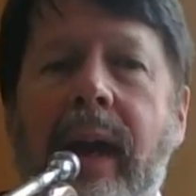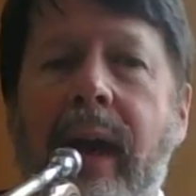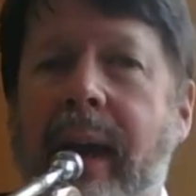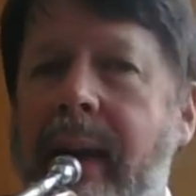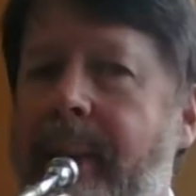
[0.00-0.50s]

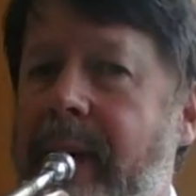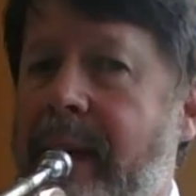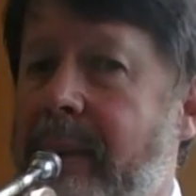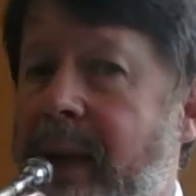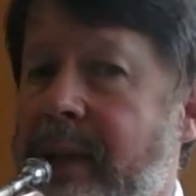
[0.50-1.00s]
And I'm going
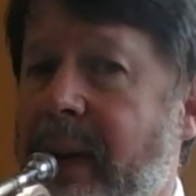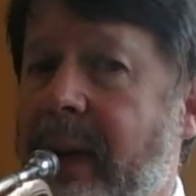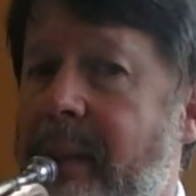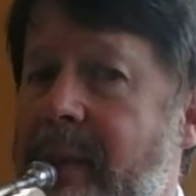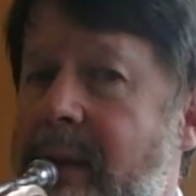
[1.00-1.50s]
to buzz my
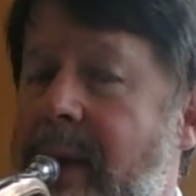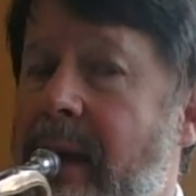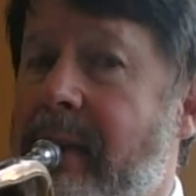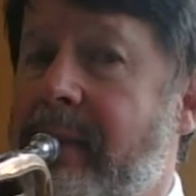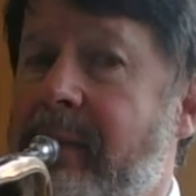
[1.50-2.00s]
lips
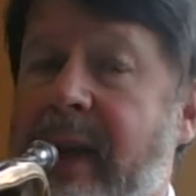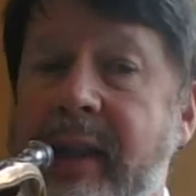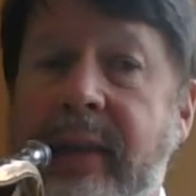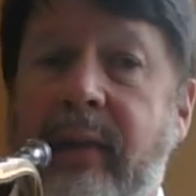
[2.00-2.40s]
and press